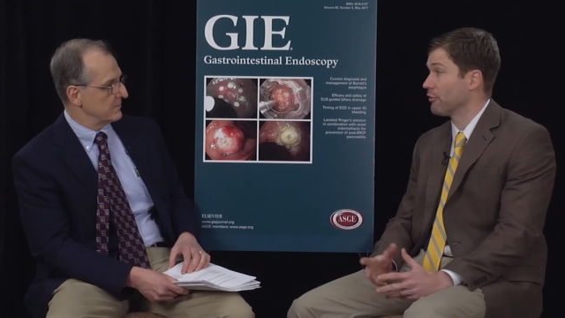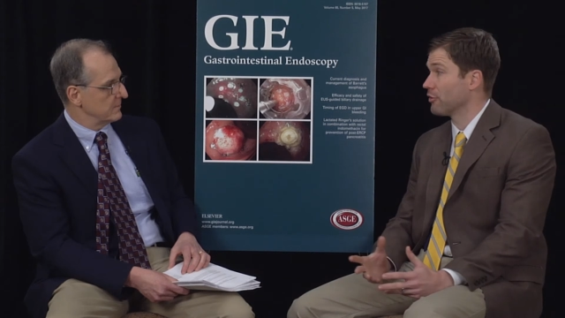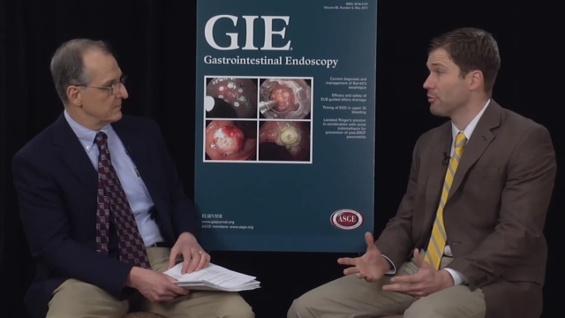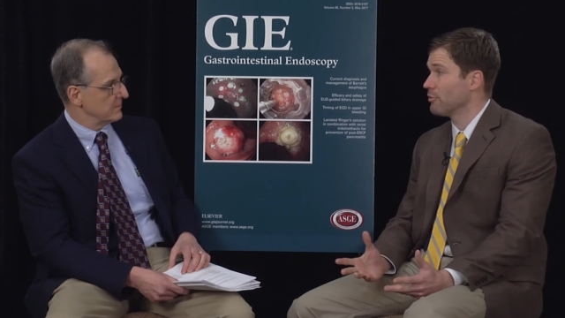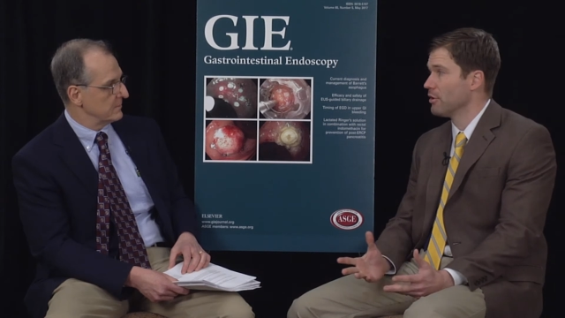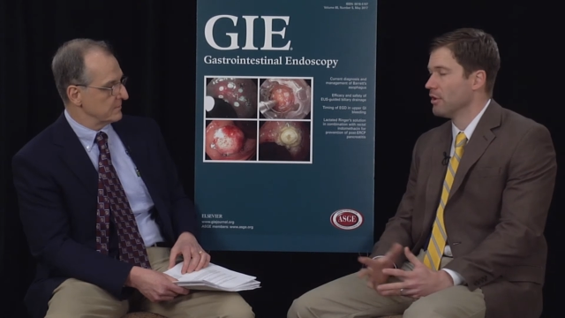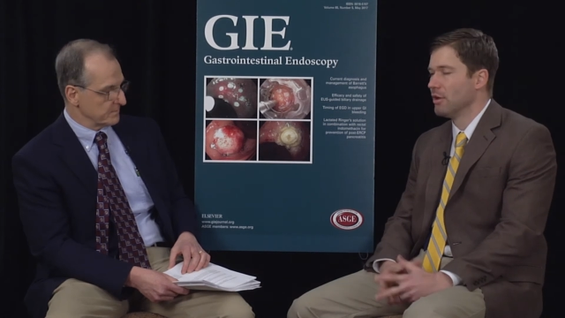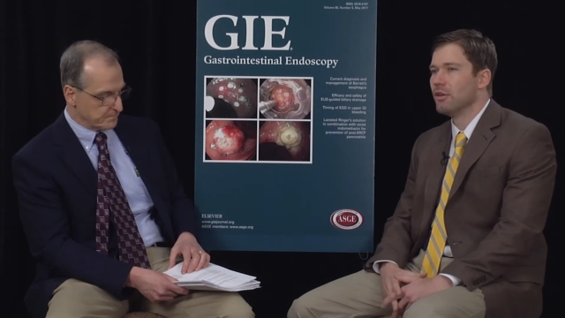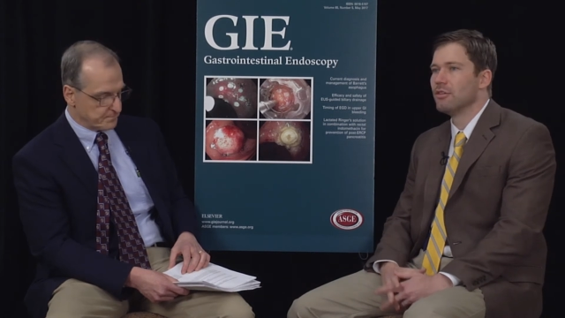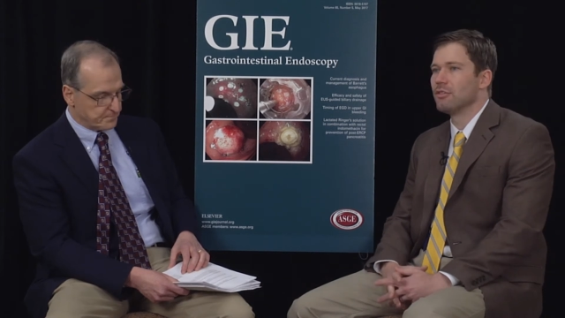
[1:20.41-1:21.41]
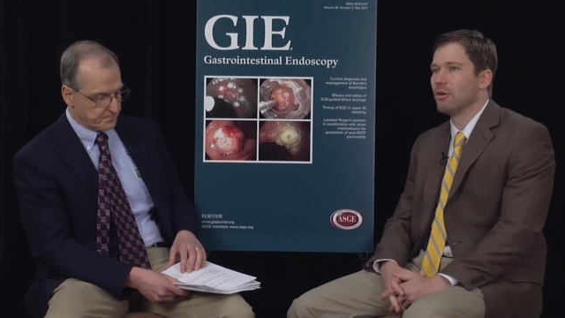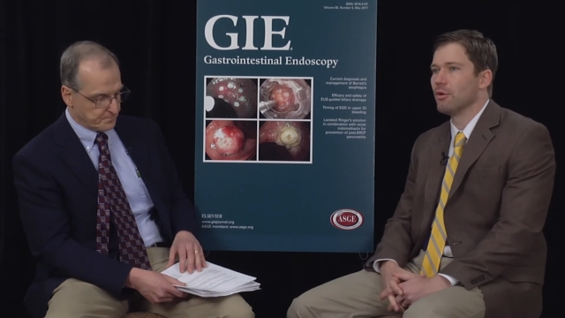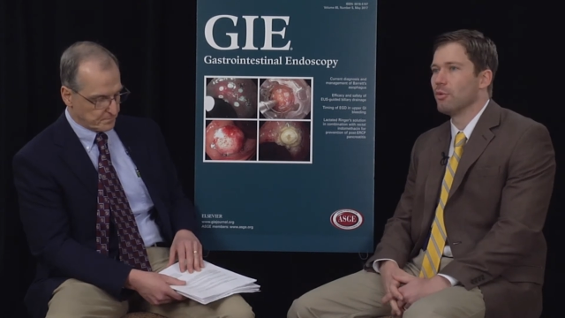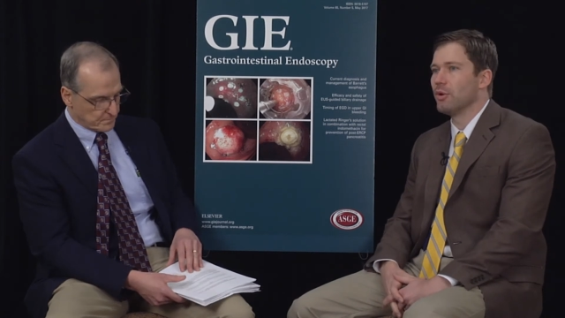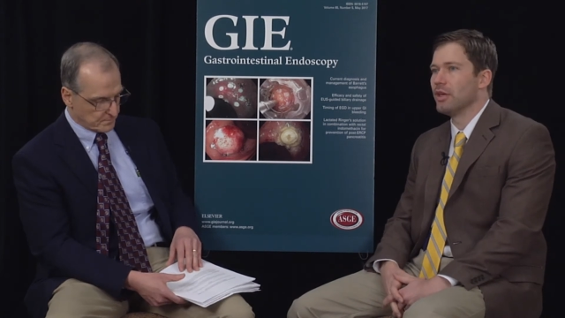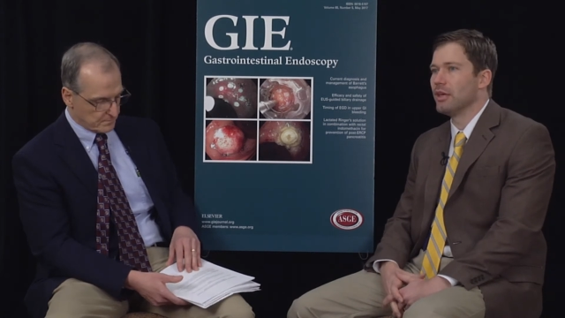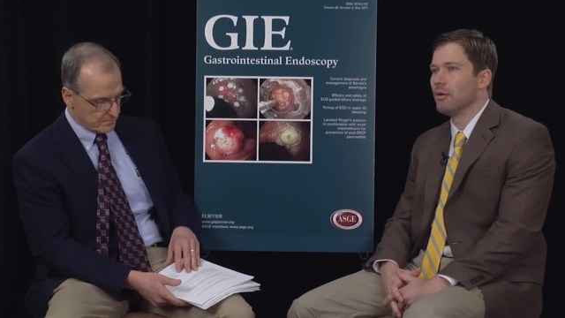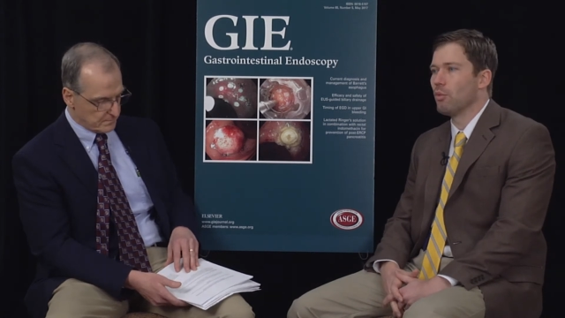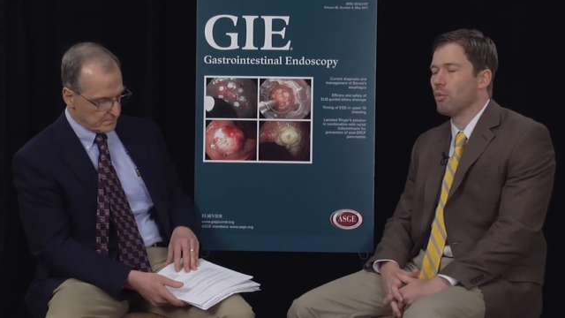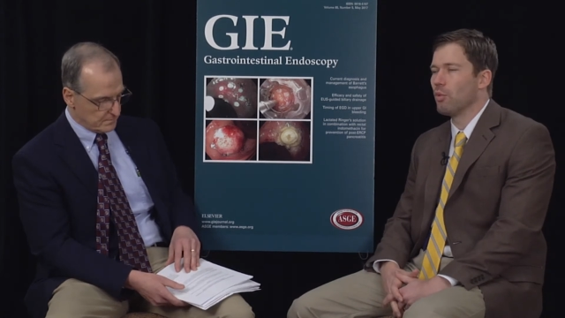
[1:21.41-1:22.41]
Speaker 1: review. So
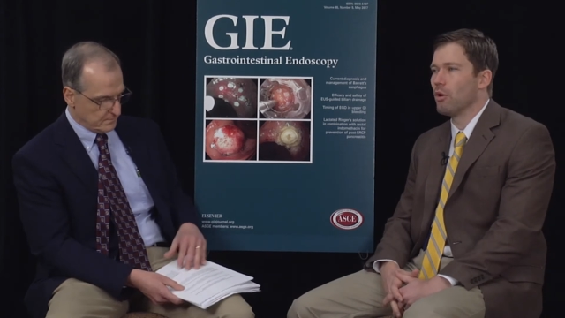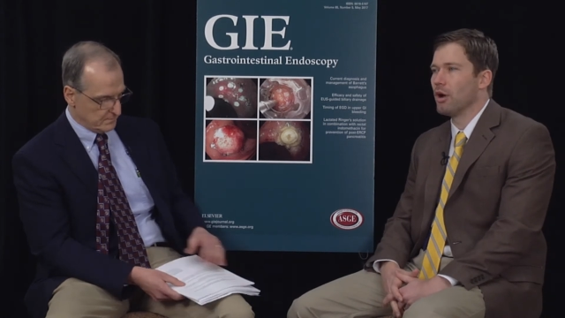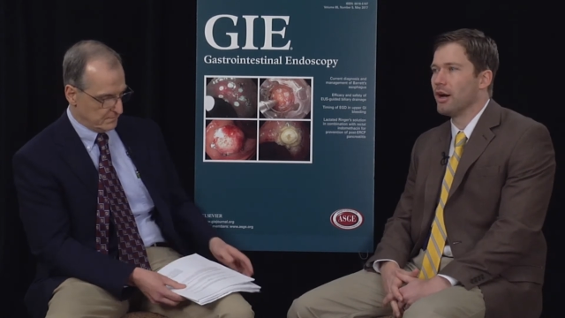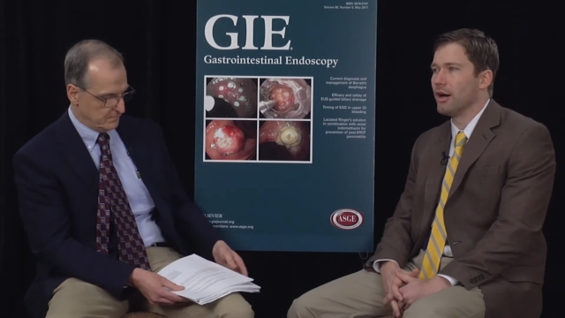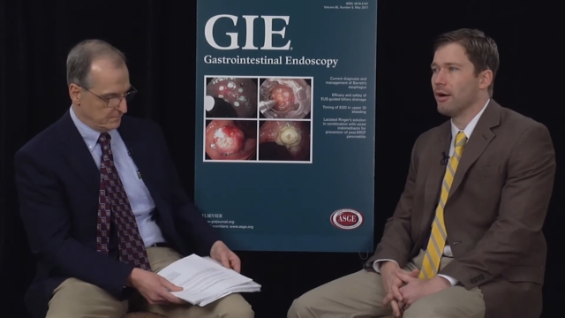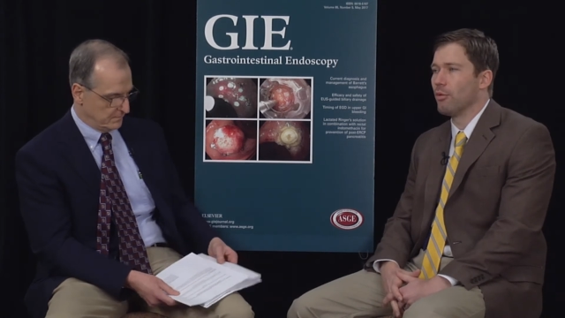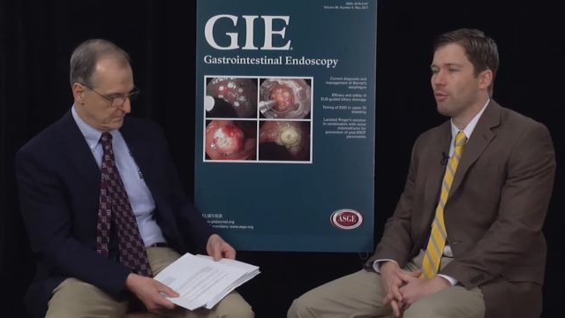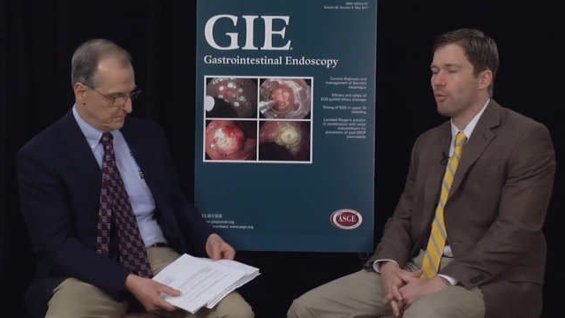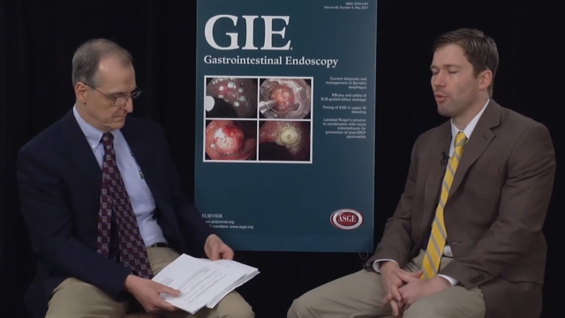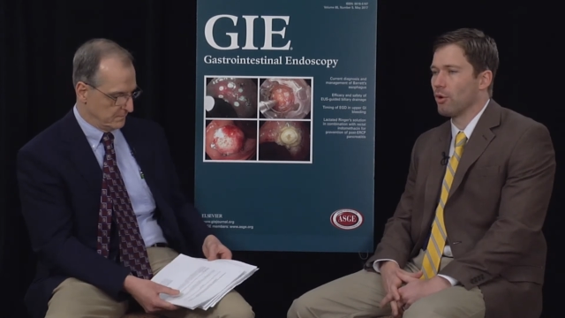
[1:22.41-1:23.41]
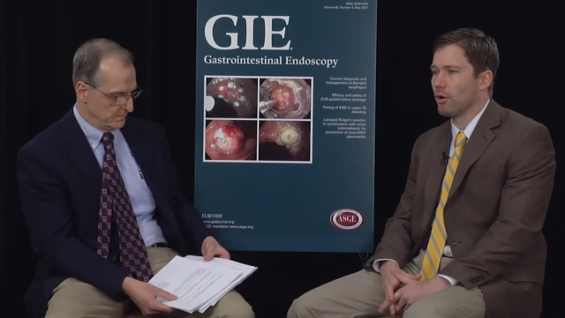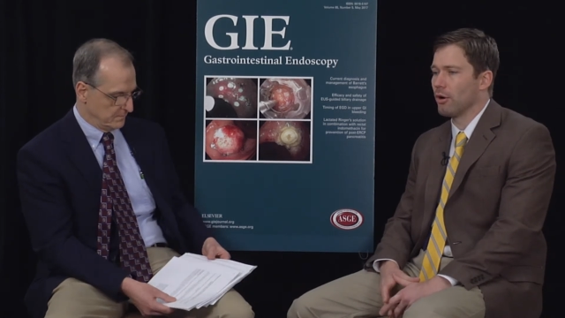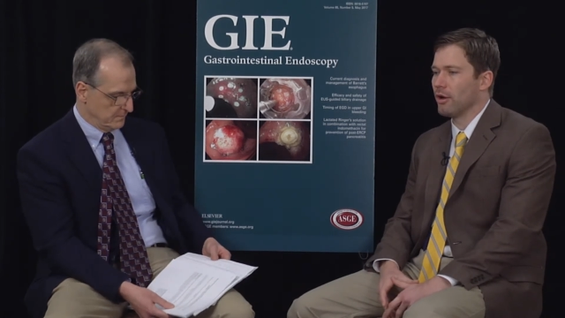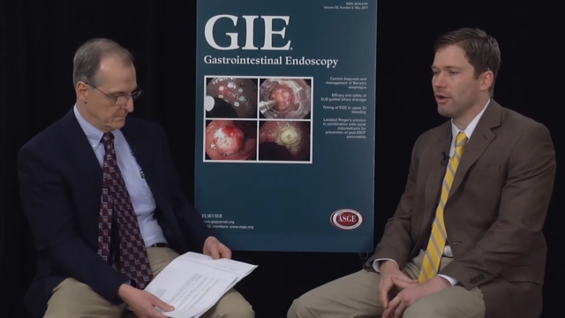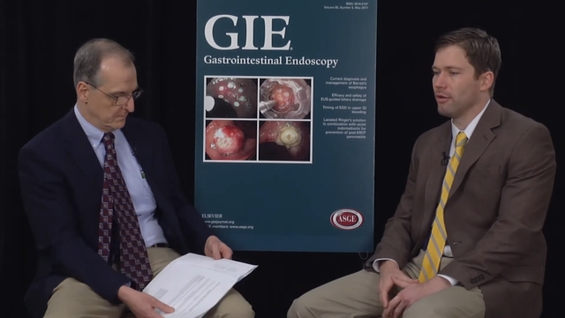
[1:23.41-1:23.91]
we uh, were